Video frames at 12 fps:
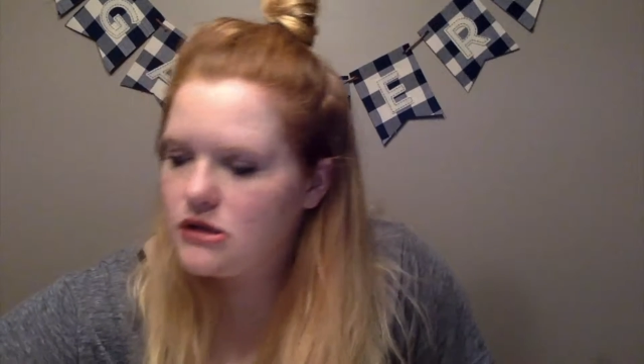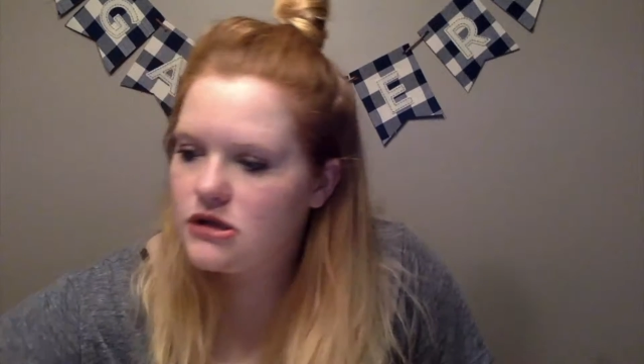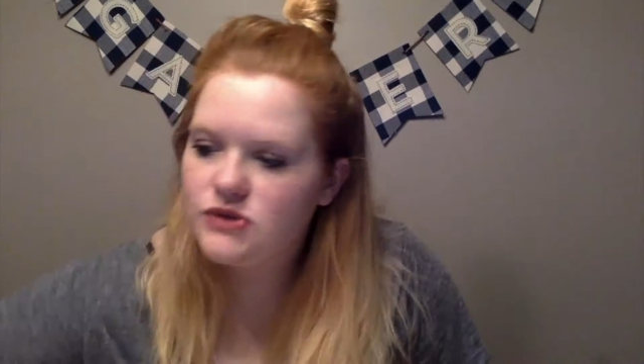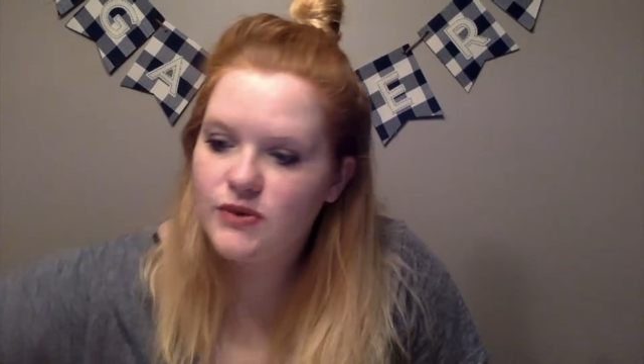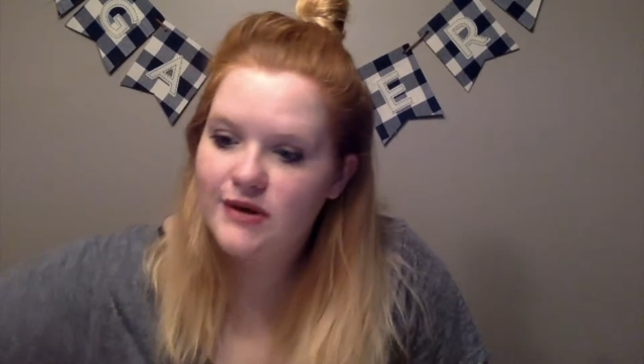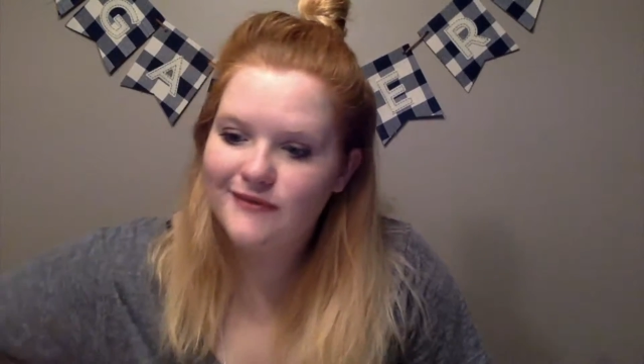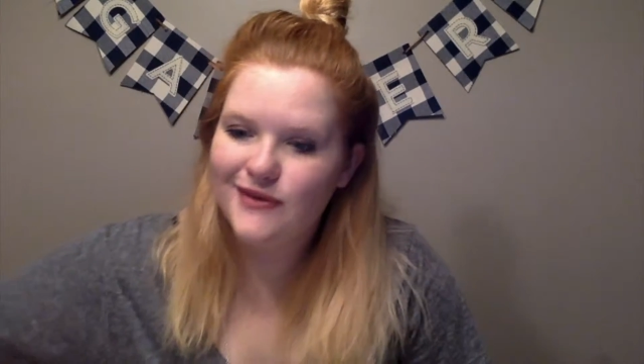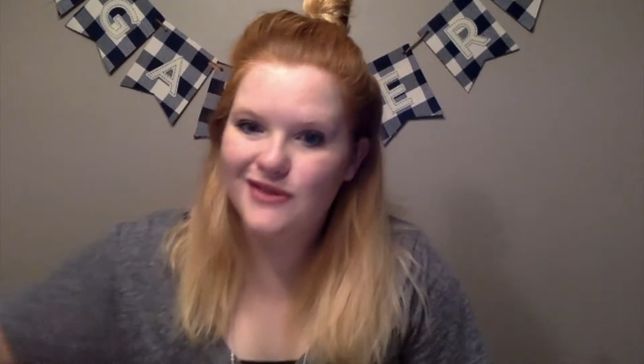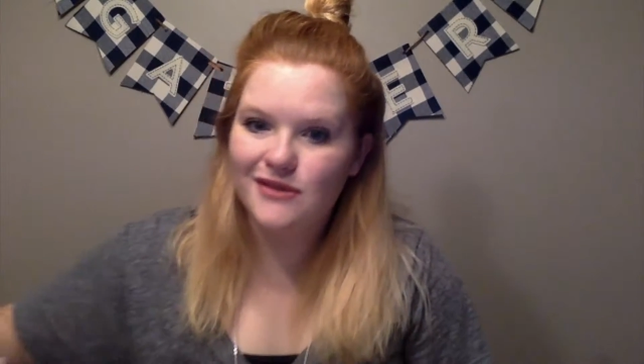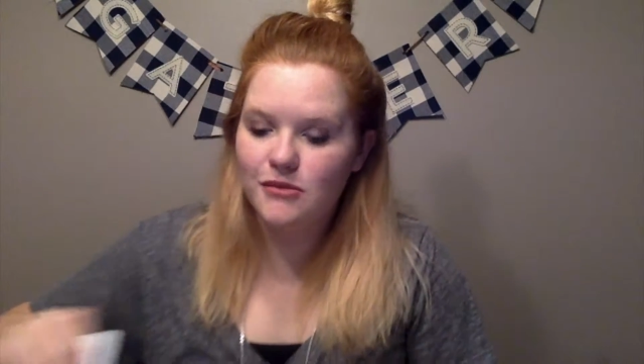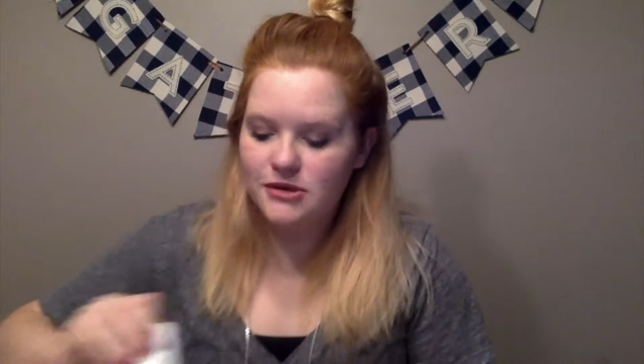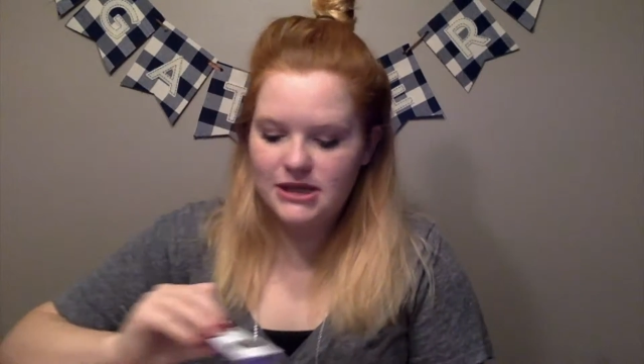It's one of, like,
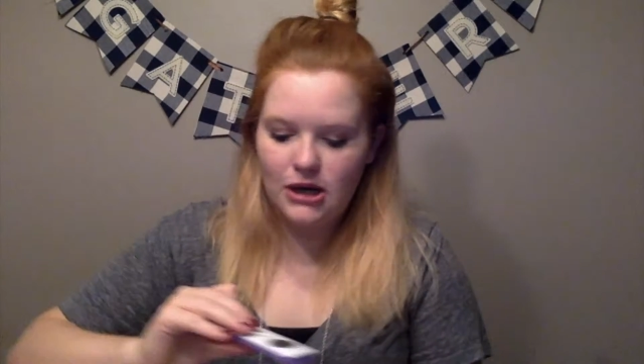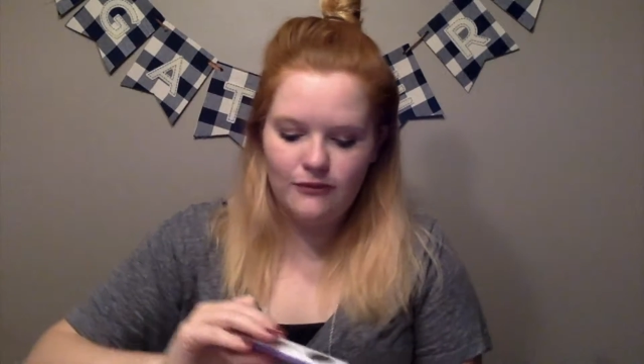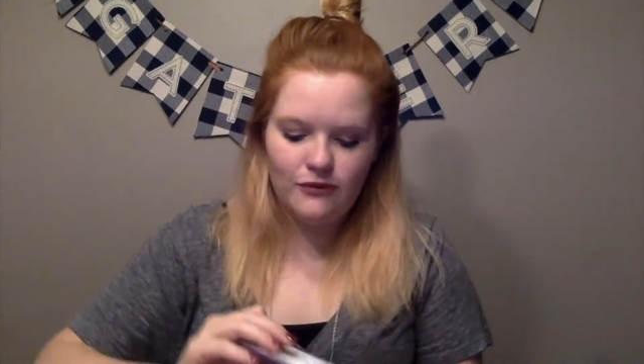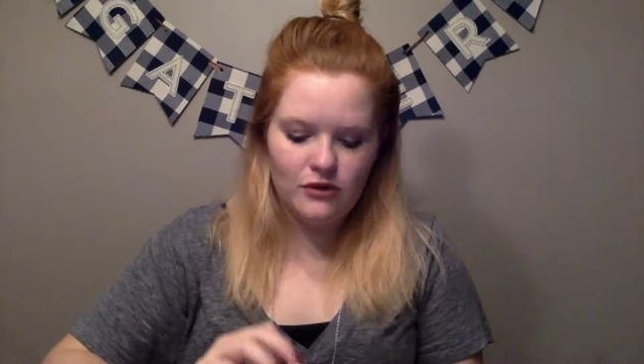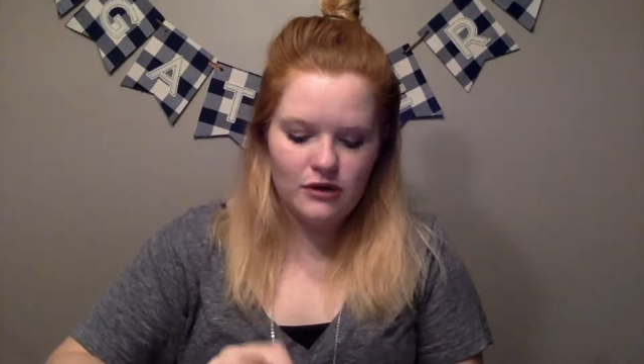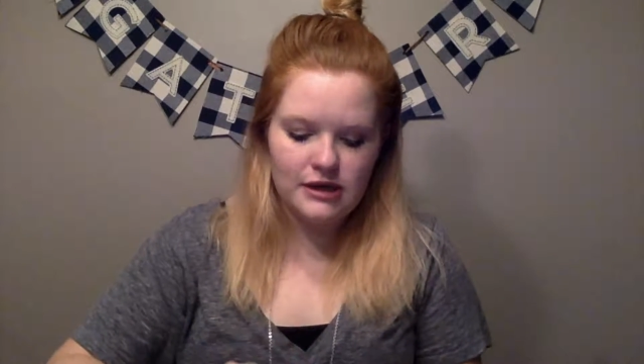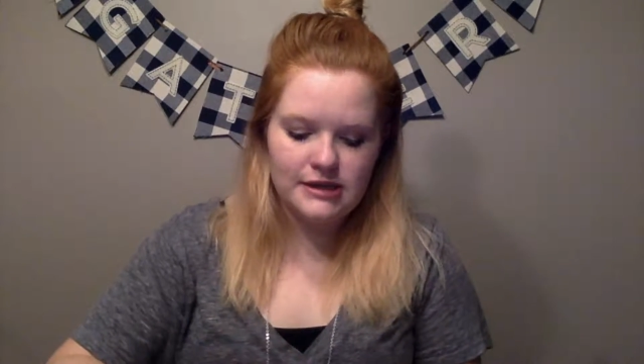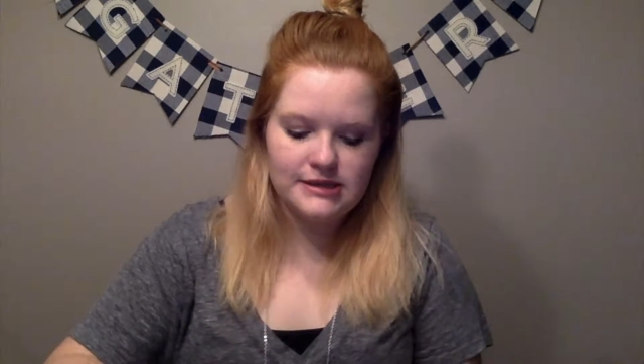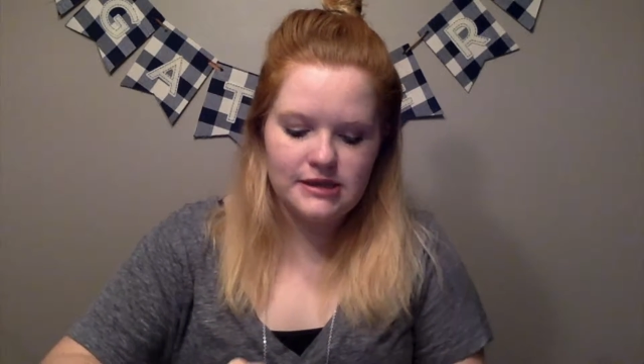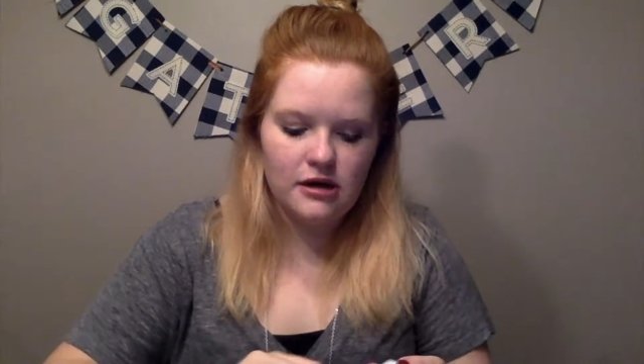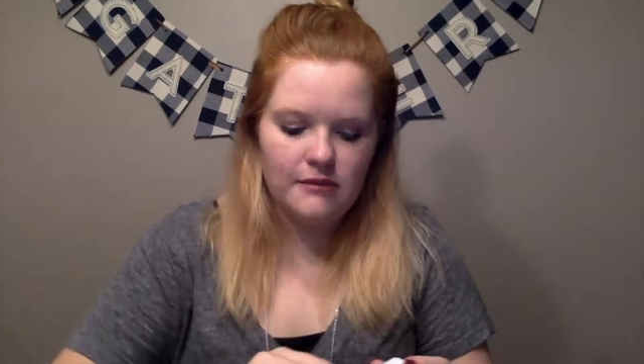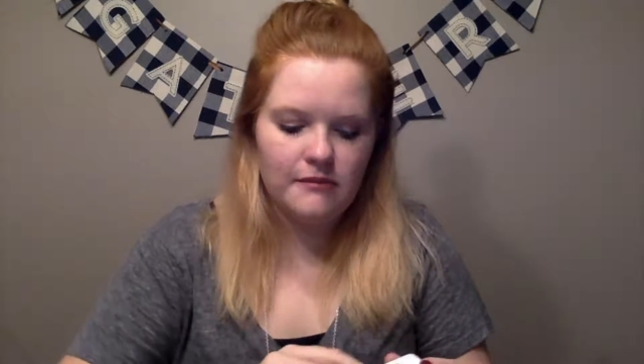the most helpful is
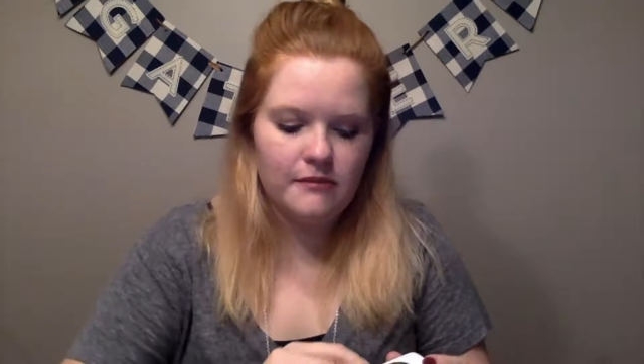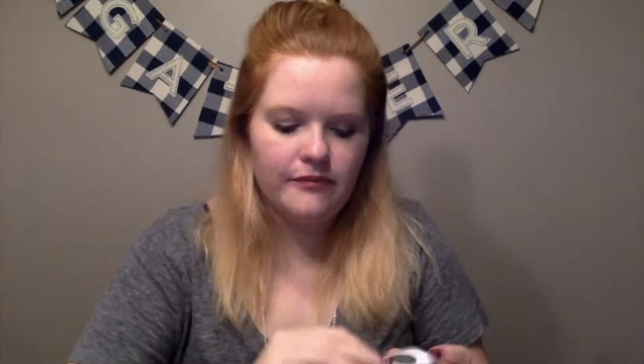a